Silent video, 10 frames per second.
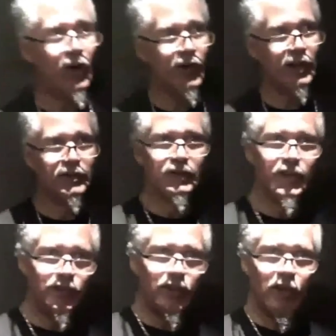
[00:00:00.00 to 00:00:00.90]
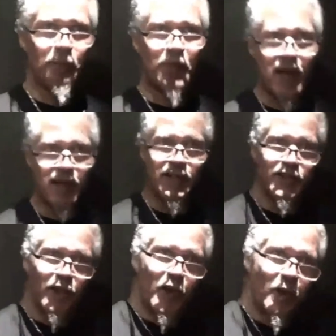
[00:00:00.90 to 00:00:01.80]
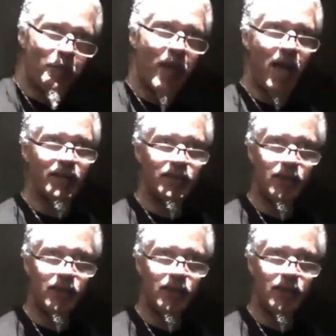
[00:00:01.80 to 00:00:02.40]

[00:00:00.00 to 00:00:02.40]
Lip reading: or the Urpat, he's the Urpat,